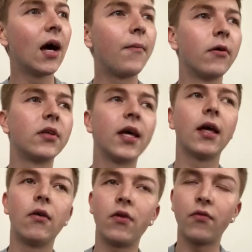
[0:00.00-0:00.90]
about
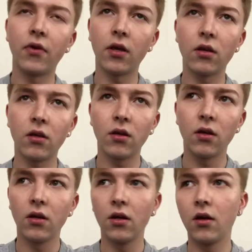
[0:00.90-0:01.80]
everything,
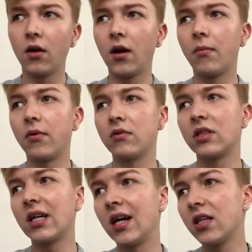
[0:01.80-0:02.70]

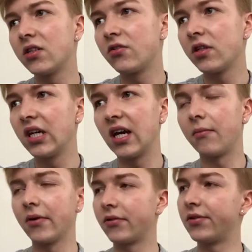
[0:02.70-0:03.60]
about country,
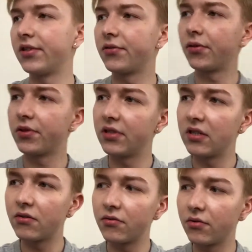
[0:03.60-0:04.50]
about this, what
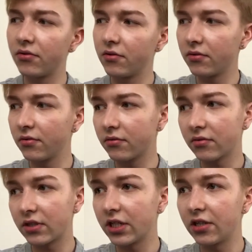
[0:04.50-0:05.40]
it's
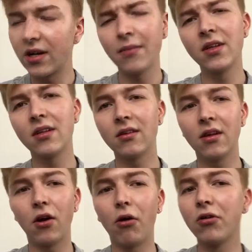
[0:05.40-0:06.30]
here, I mean
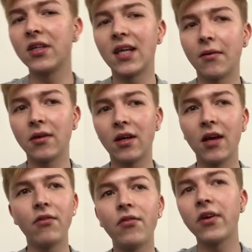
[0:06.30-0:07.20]
all the time,
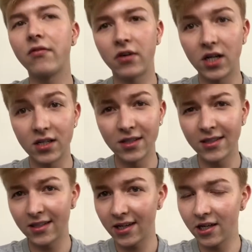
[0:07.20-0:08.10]
everything for her
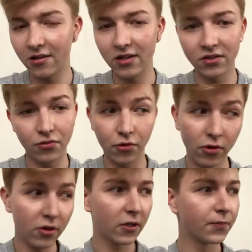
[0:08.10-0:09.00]
here it's wrong.